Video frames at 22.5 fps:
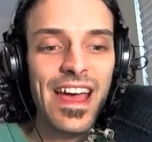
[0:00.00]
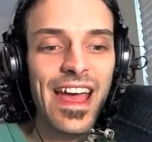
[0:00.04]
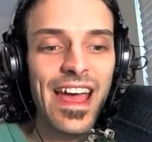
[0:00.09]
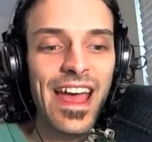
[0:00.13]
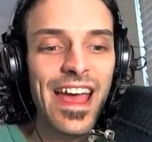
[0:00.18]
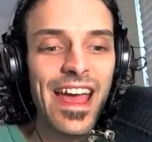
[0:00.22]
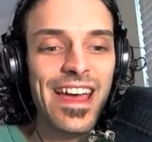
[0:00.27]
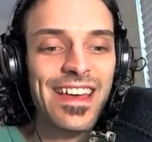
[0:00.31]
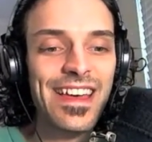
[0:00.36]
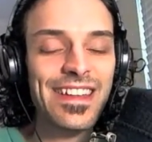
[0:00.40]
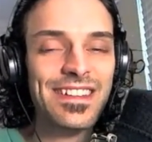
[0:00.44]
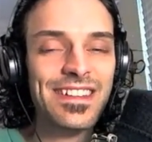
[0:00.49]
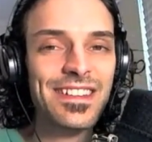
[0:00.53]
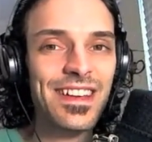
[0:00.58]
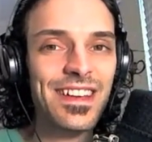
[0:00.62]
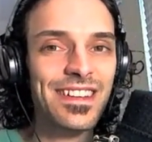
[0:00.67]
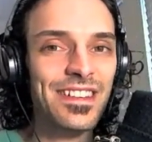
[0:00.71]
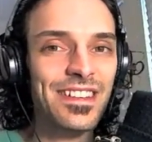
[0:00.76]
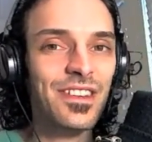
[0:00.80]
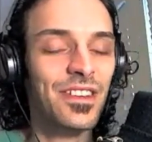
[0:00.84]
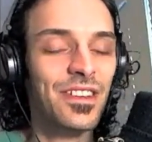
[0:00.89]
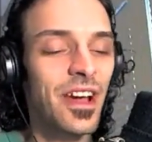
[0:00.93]
And,
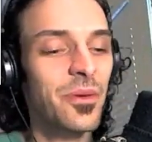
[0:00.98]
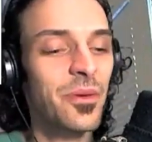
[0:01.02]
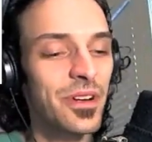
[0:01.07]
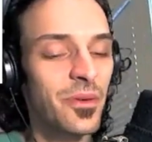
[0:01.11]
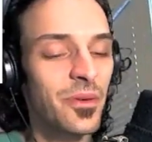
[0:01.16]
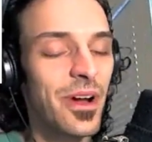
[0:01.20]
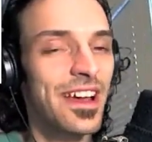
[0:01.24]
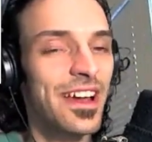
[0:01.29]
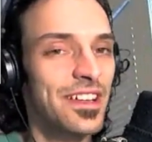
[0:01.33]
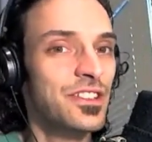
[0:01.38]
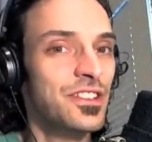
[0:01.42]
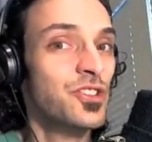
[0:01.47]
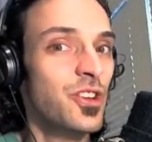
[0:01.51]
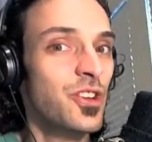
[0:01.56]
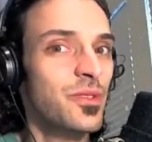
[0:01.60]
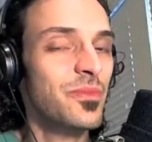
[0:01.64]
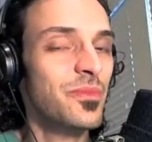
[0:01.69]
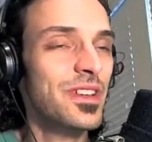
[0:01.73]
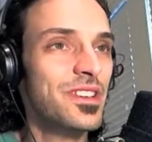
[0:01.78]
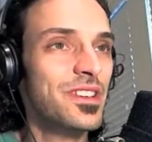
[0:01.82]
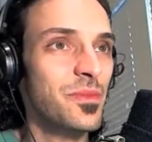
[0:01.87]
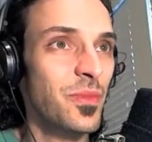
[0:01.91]
you know, in a way, it
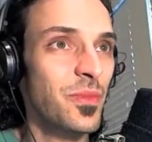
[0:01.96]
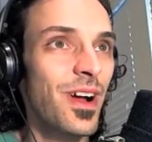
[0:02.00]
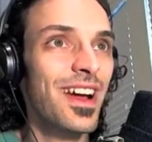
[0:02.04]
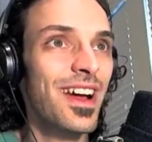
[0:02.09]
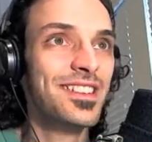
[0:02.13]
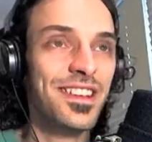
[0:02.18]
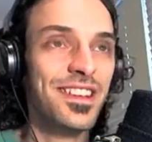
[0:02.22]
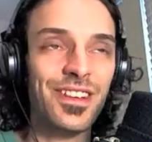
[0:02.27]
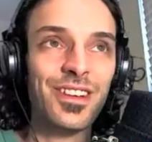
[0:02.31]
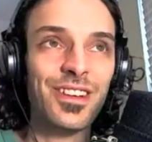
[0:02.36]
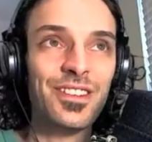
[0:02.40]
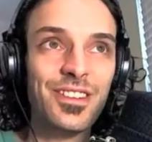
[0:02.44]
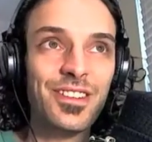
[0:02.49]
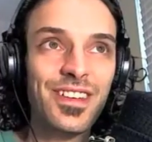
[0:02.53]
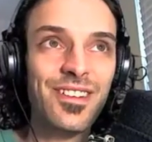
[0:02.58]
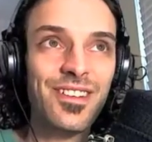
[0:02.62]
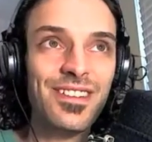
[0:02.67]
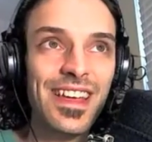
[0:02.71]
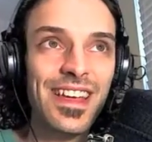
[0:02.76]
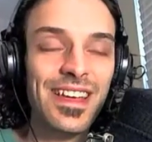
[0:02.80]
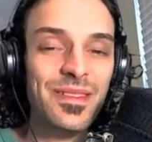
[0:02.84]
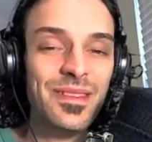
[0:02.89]
shouldn't be surprising because
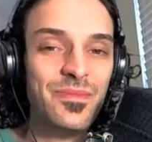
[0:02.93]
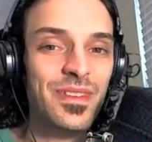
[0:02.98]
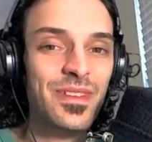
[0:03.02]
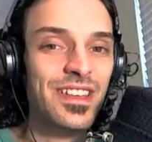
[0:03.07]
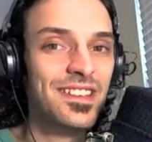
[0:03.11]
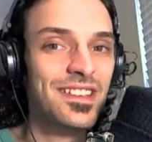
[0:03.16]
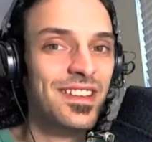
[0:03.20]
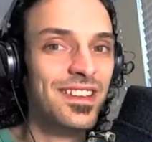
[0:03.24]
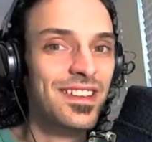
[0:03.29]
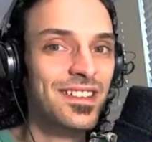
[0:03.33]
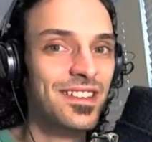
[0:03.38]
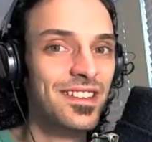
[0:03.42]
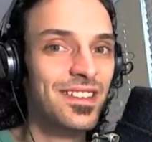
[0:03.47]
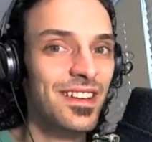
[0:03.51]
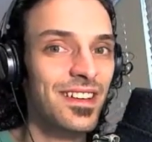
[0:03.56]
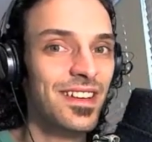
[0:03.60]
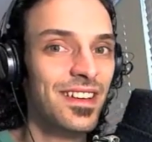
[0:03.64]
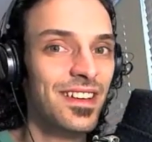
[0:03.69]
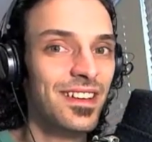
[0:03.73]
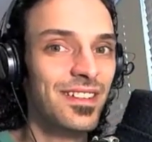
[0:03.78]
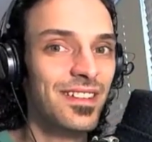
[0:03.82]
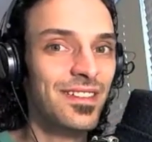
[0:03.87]
their name isn't,
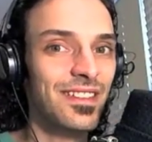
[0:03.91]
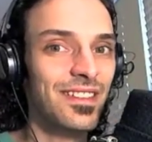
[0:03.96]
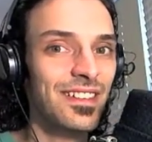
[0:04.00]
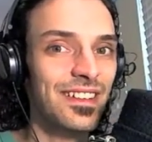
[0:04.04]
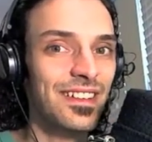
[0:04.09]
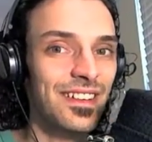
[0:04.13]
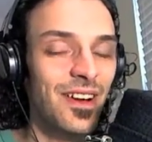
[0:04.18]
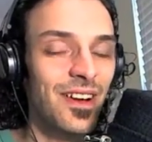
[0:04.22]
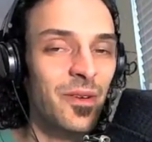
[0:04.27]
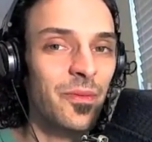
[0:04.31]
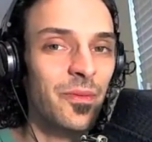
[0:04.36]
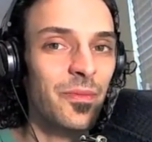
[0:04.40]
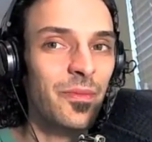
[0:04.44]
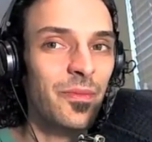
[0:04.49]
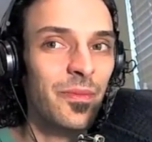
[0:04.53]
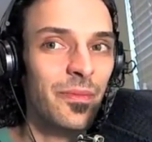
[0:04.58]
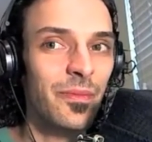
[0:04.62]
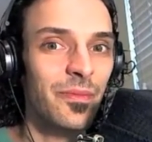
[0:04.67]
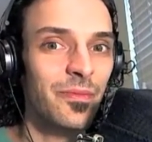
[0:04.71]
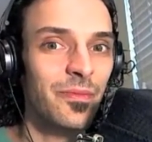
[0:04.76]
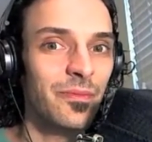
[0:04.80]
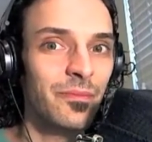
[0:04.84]
you know,
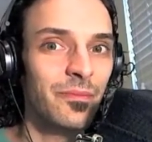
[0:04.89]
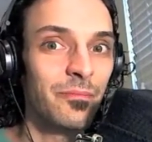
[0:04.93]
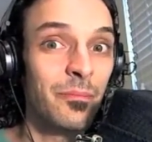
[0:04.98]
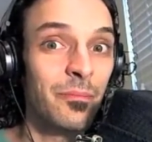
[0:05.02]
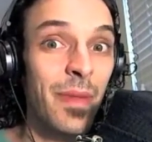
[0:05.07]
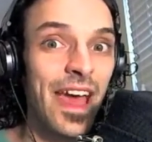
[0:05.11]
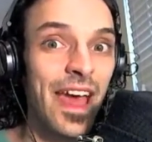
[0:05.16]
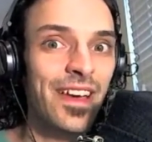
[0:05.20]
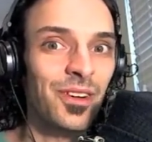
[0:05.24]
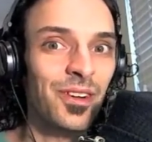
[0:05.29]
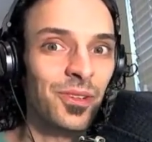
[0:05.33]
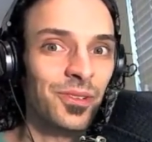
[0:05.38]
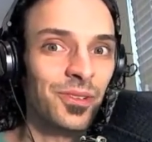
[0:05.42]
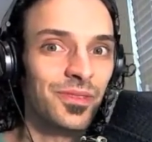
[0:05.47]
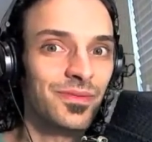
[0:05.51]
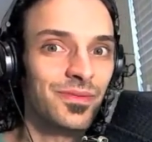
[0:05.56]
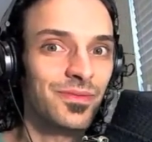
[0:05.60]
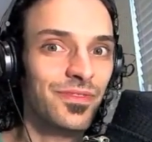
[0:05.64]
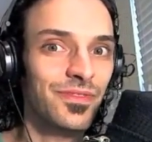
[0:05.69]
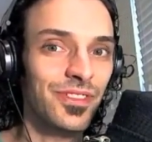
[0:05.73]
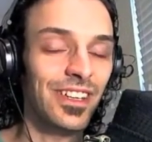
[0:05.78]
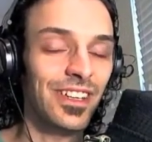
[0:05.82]
Mail
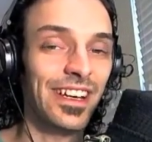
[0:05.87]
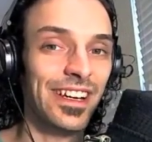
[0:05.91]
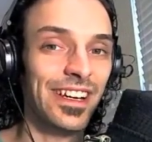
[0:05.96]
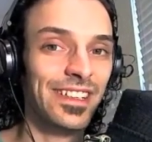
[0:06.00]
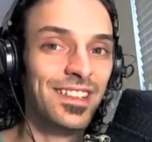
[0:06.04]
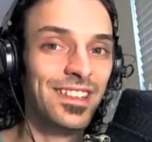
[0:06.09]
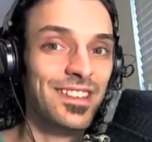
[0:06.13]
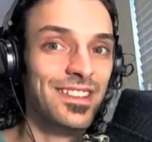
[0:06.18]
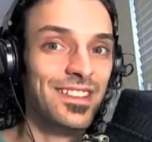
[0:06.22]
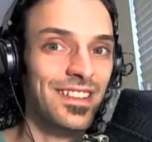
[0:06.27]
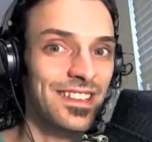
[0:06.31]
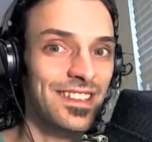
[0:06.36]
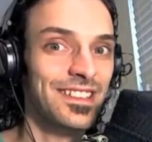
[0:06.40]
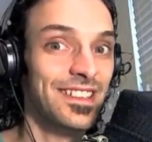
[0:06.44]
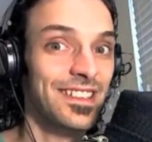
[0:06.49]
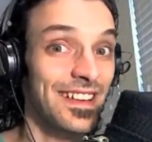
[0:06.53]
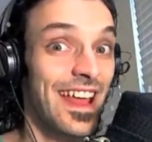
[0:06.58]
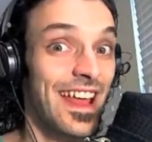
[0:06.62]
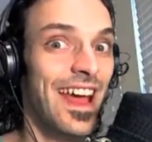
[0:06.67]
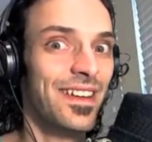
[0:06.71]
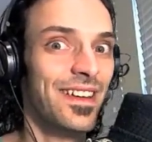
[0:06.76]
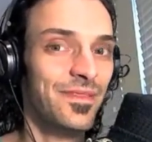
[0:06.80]
Flicks. It's
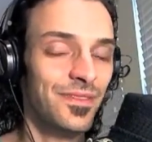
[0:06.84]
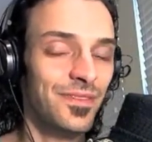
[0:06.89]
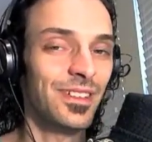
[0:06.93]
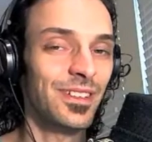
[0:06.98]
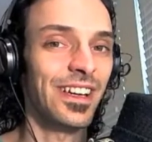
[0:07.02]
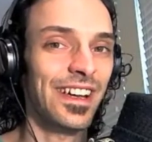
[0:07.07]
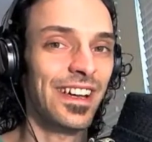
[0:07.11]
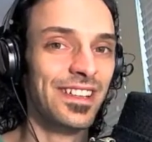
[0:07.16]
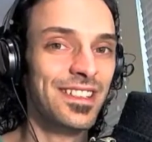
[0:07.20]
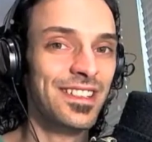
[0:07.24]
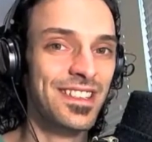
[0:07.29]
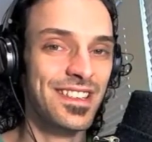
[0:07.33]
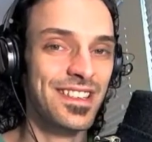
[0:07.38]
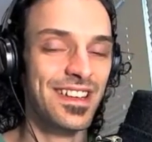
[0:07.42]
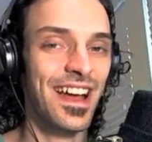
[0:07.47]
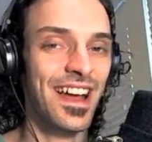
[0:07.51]
Netflix.